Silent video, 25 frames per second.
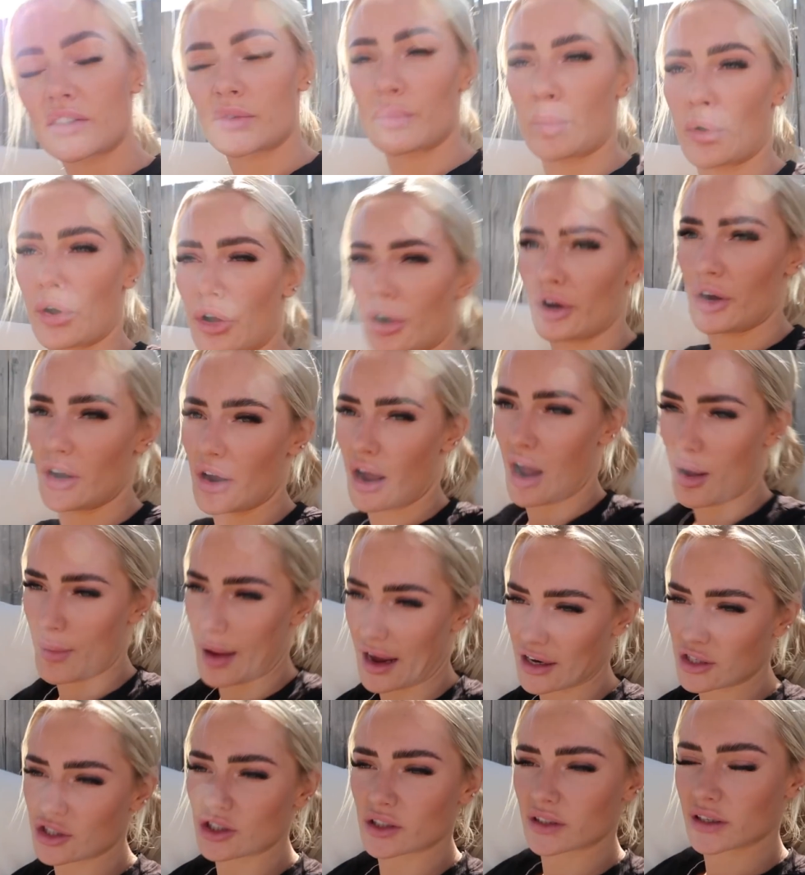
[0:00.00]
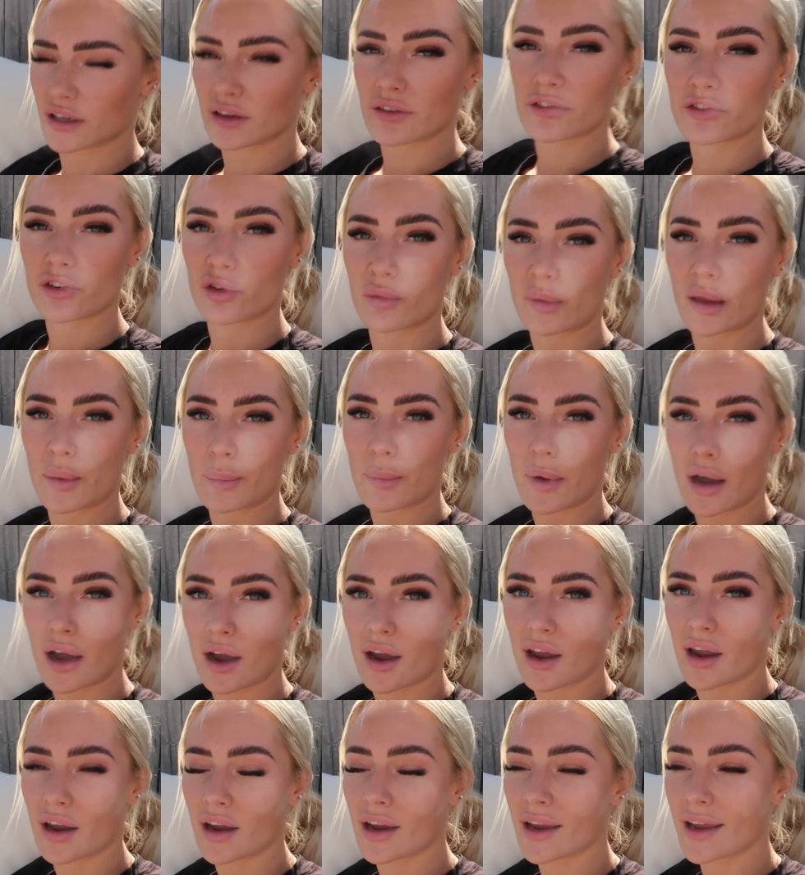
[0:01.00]
Tomorrow I'm actually filming
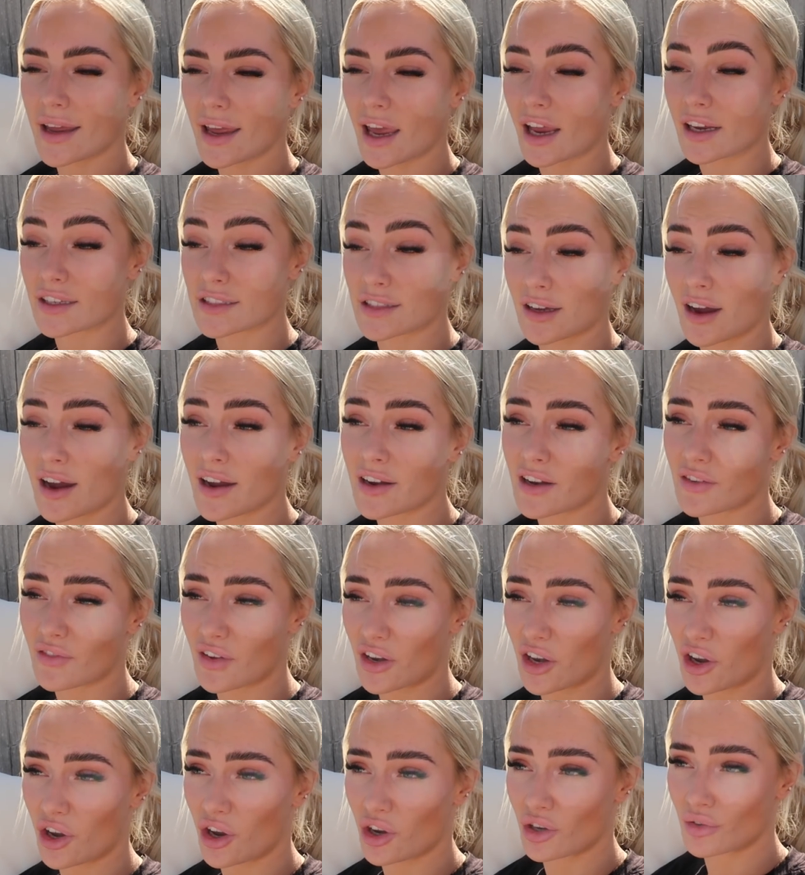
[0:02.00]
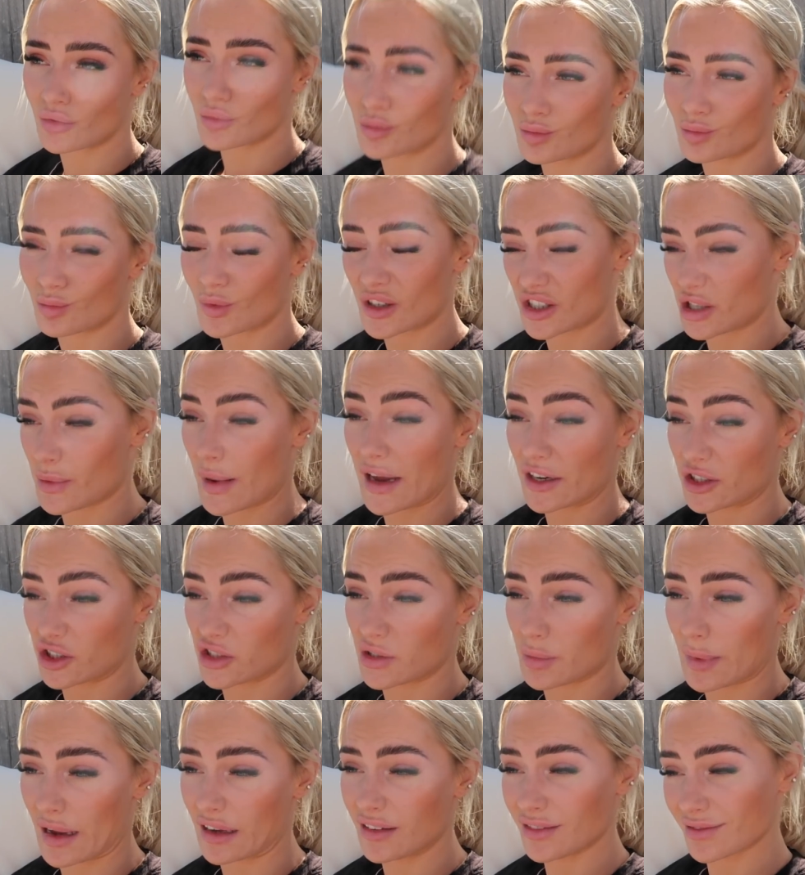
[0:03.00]
my anxiety video, which I'm
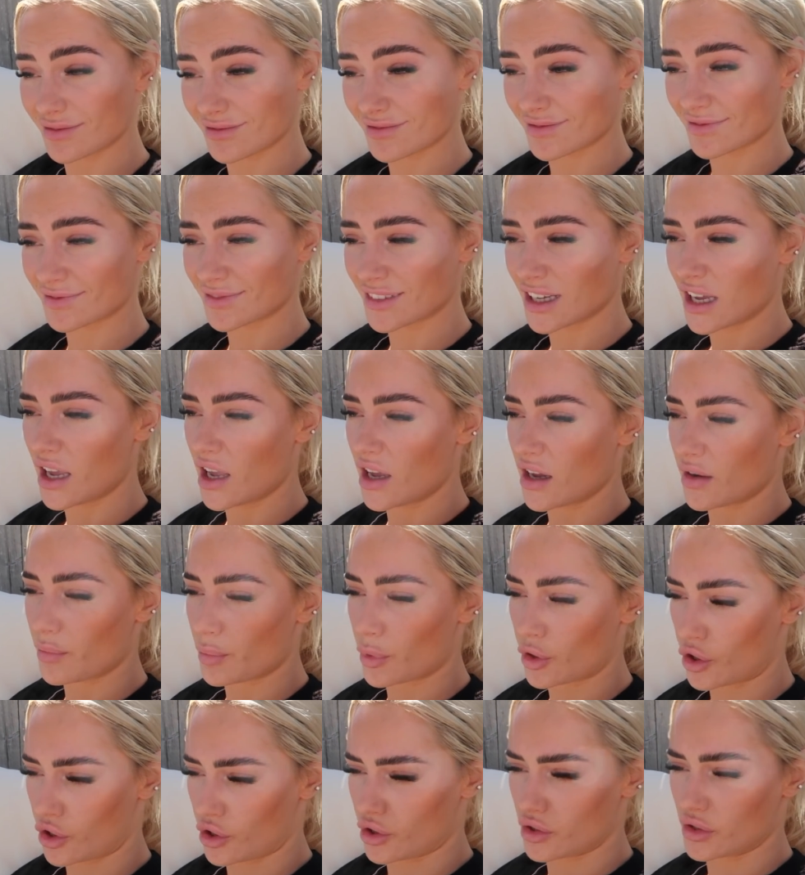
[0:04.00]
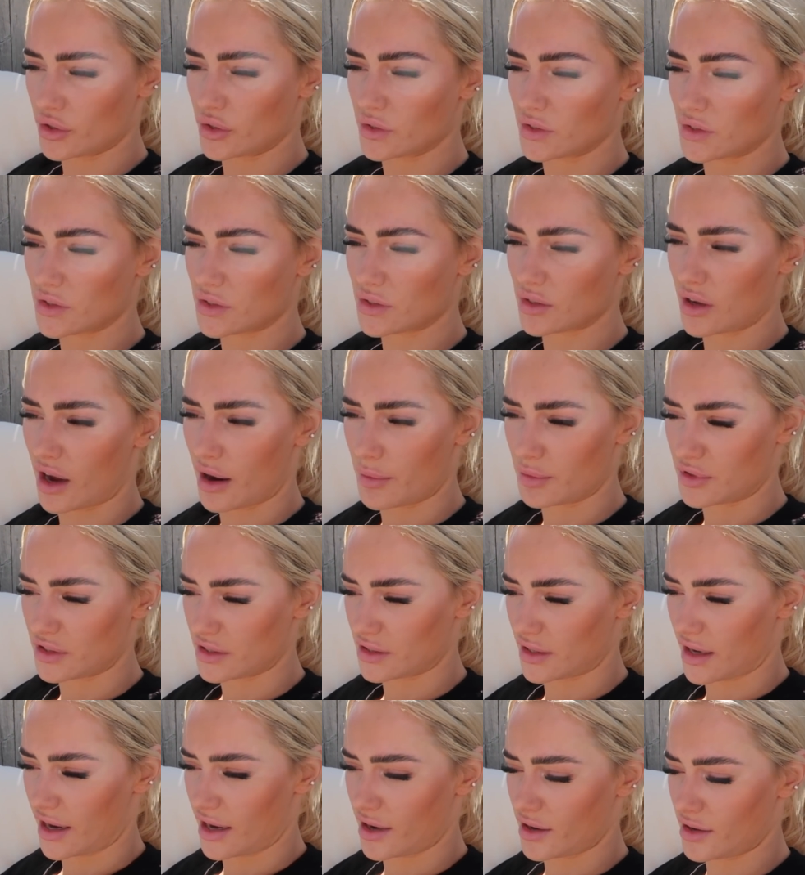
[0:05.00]
anxious about because I'm
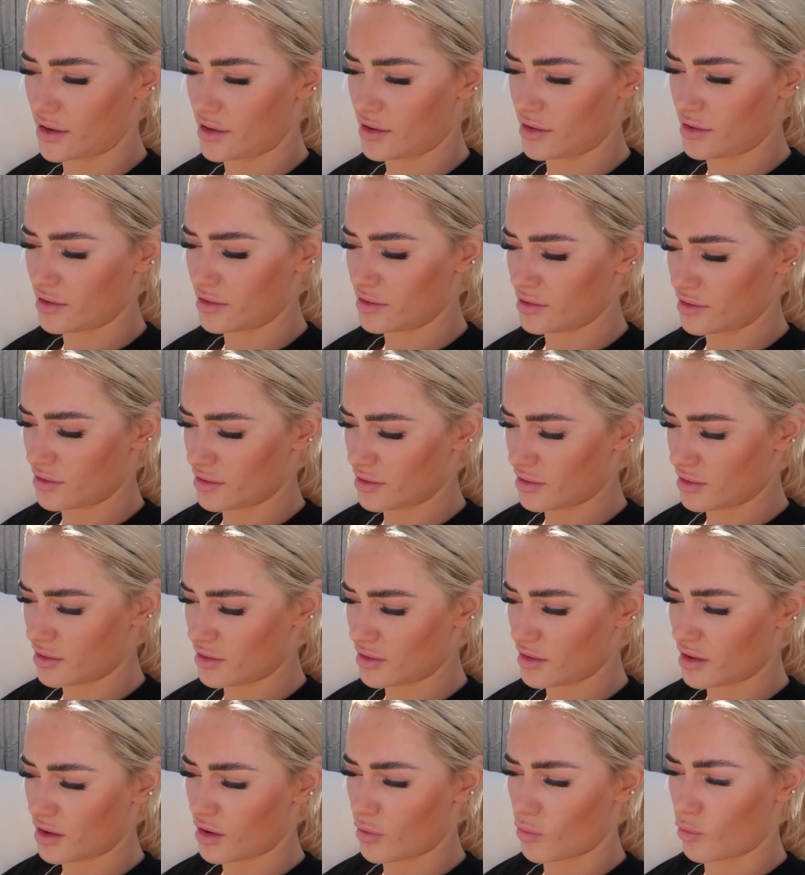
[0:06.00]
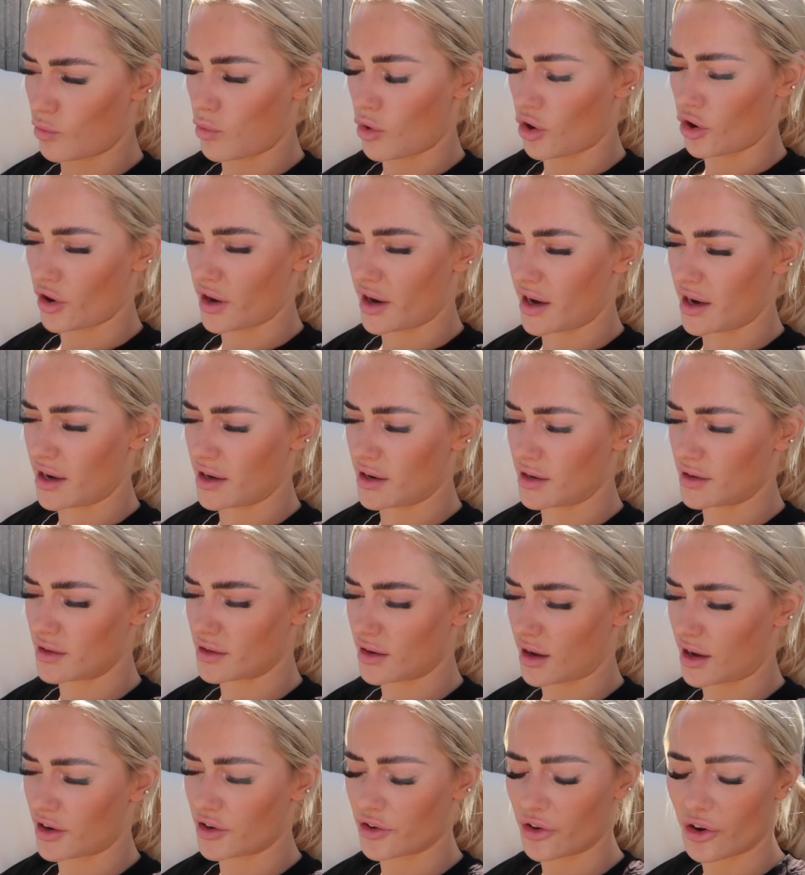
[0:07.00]
just like worried.
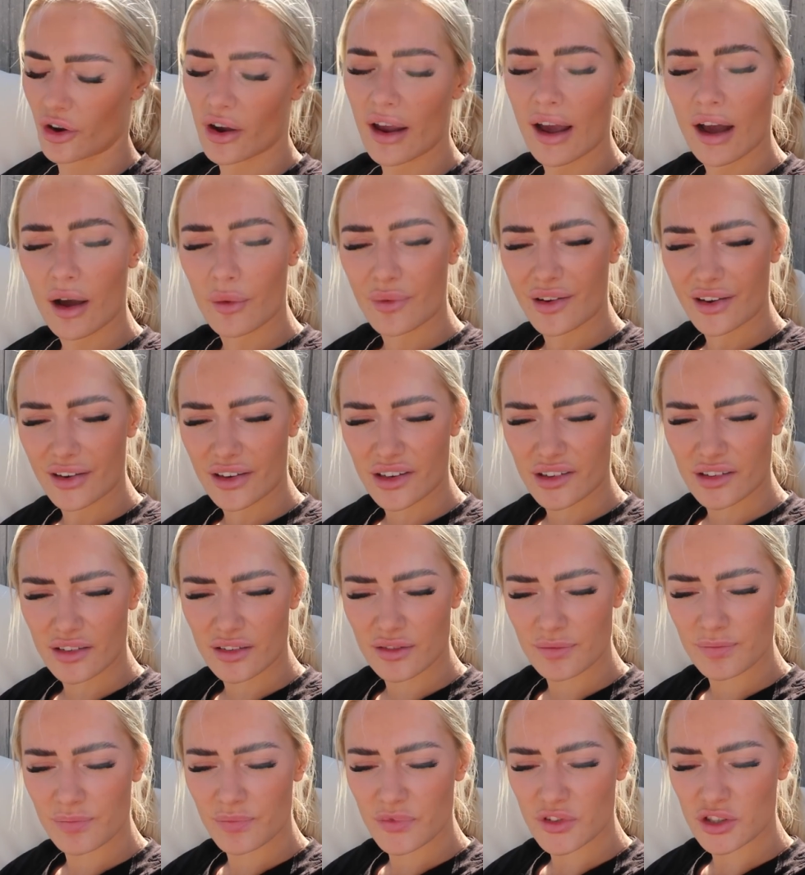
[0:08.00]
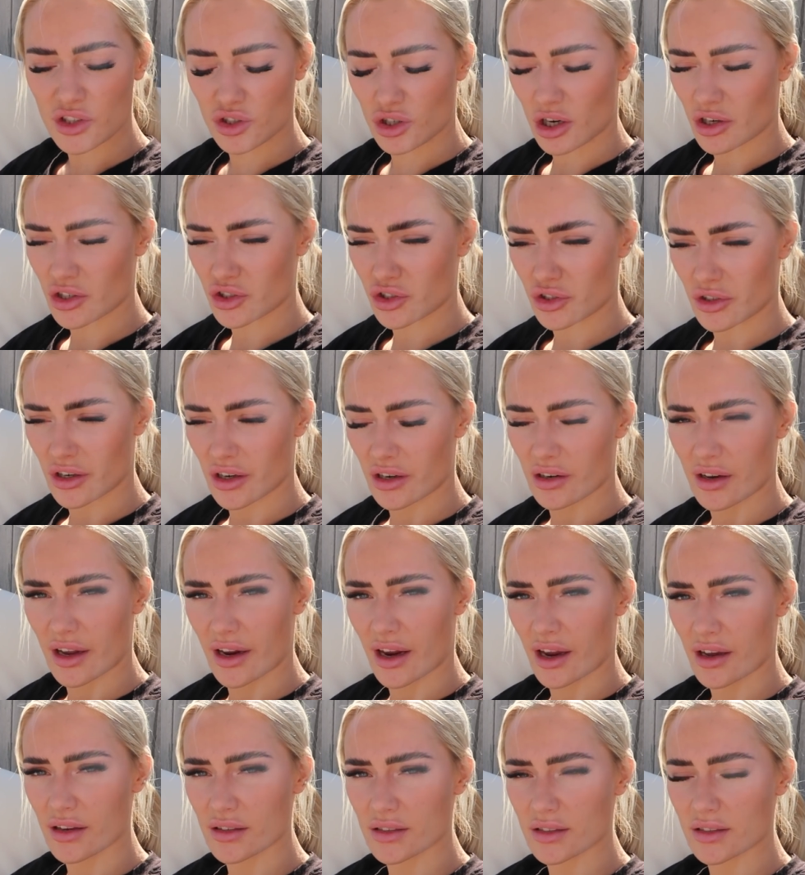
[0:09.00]
I don't know how I'm gonna structure it, I
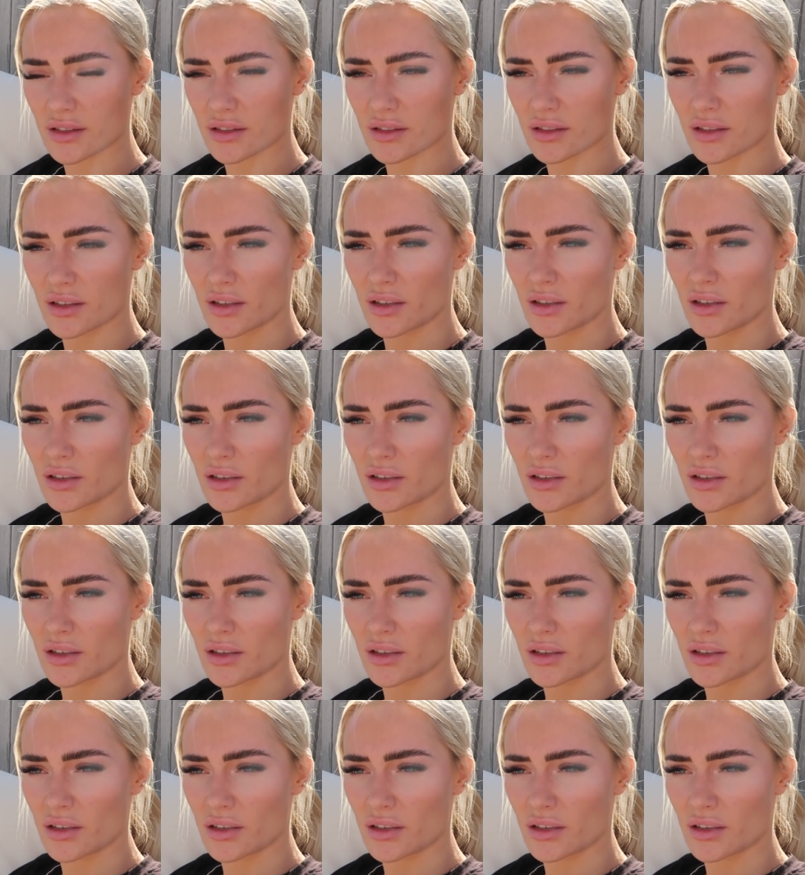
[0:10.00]
guess.